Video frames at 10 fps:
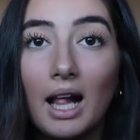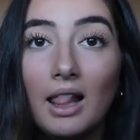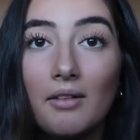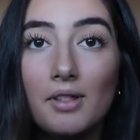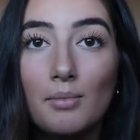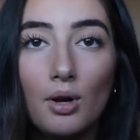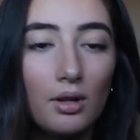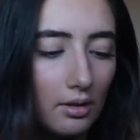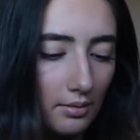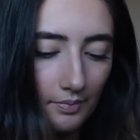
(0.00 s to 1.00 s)
I love them
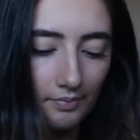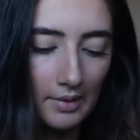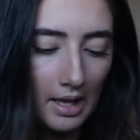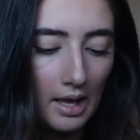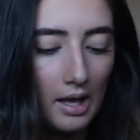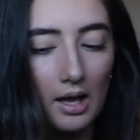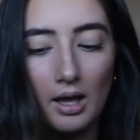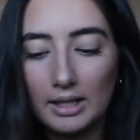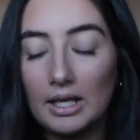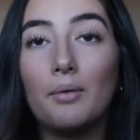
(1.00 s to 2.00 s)
all.
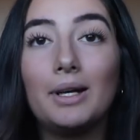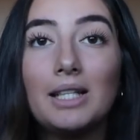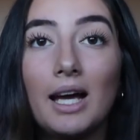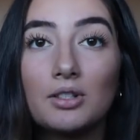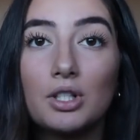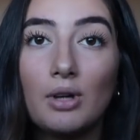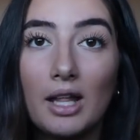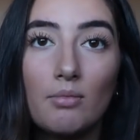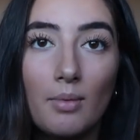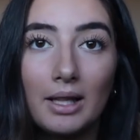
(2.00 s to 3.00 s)
I can't wait to actually
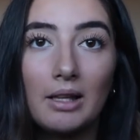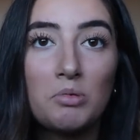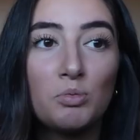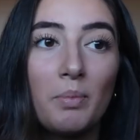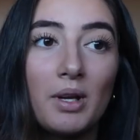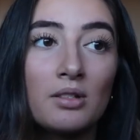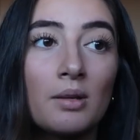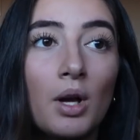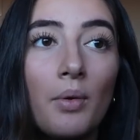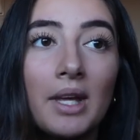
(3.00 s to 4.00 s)
try them on my lips, but because
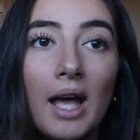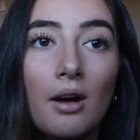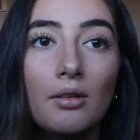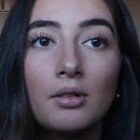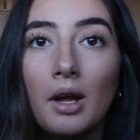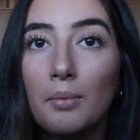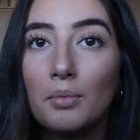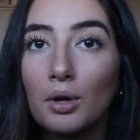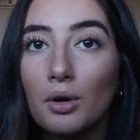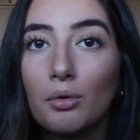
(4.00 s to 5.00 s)
I'm going out,
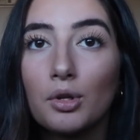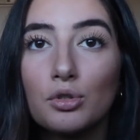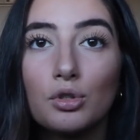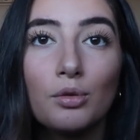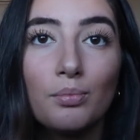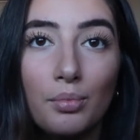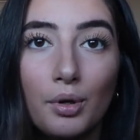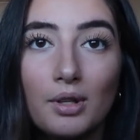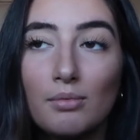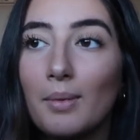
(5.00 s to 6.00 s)
I'm not going to
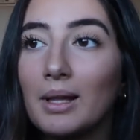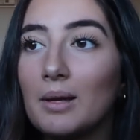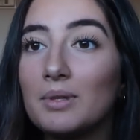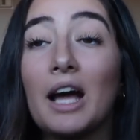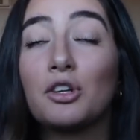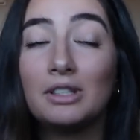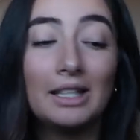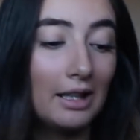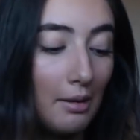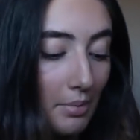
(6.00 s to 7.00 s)
put them on my lips. I
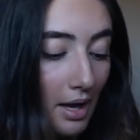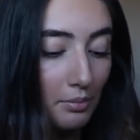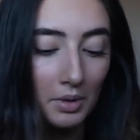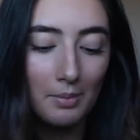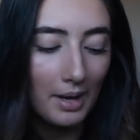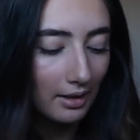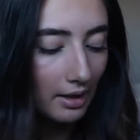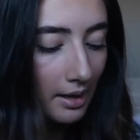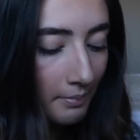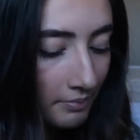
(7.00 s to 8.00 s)
actually need lip balm really
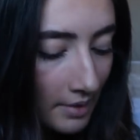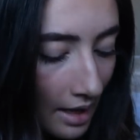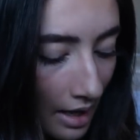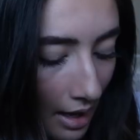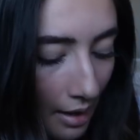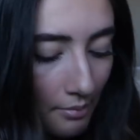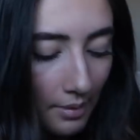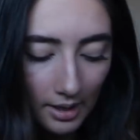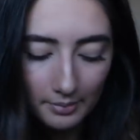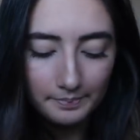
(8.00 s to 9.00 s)
badly.
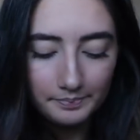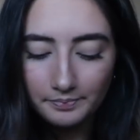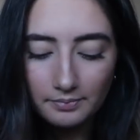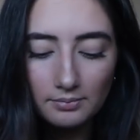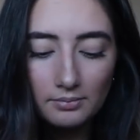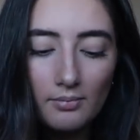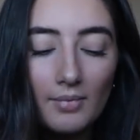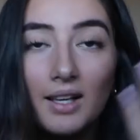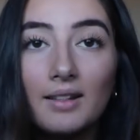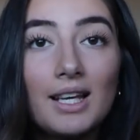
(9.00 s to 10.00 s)
But
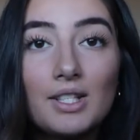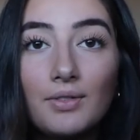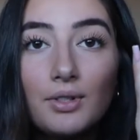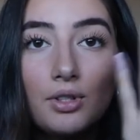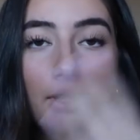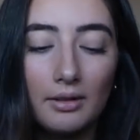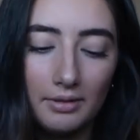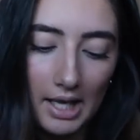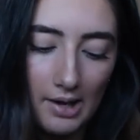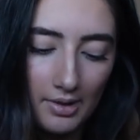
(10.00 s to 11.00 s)
these feel so
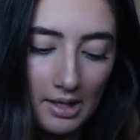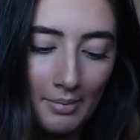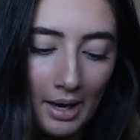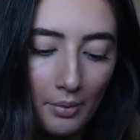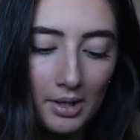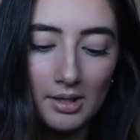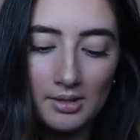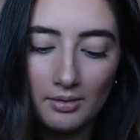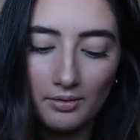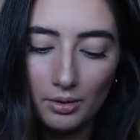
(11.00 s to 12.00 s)
lovely. Even the matte one
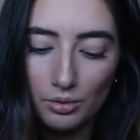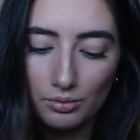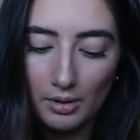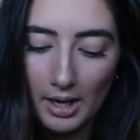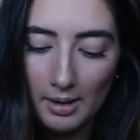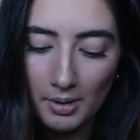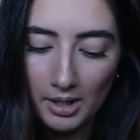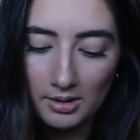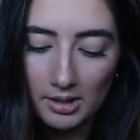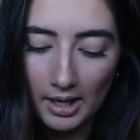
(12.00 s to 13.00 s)
doesn't feel dry, but
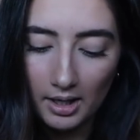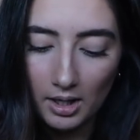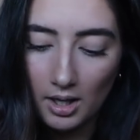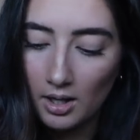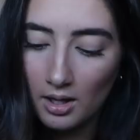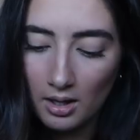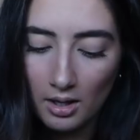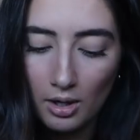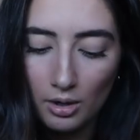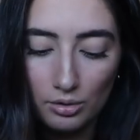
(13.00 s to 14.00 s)
it's like
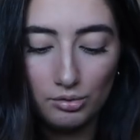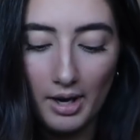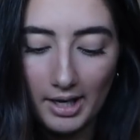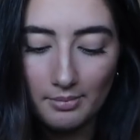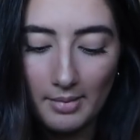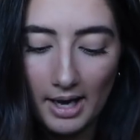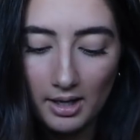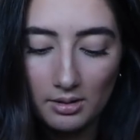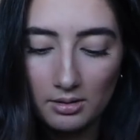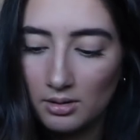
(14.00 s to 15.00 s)
dried
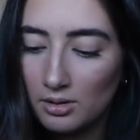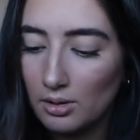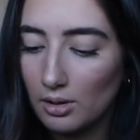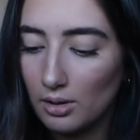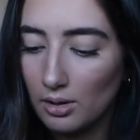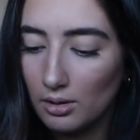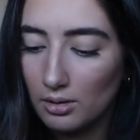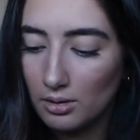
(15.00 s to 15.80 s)
matte. So